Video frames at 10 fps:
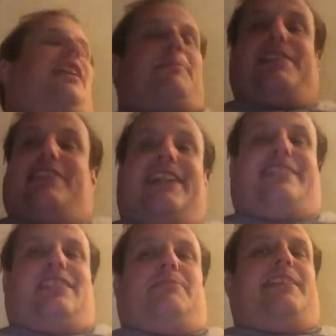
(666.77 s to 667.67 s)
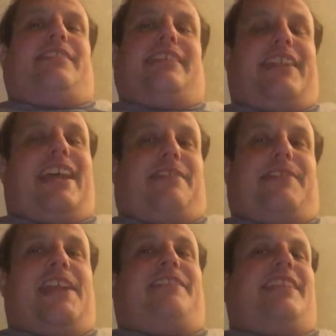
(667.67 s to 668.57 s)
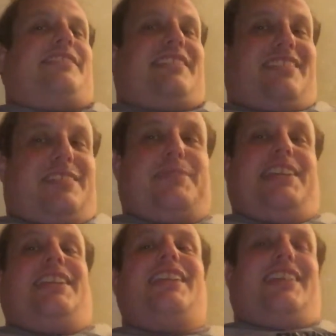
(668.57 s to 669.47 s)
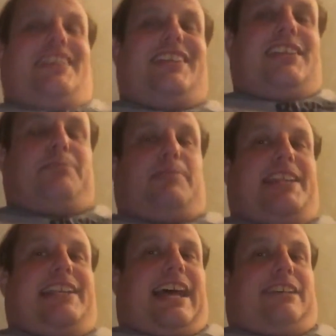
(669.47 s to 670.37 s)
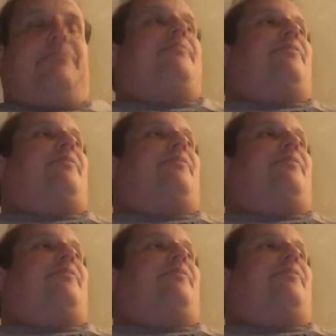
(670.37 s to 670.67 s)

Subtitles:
I mentioned that to them. They said they have fans that they're going to be implementing that.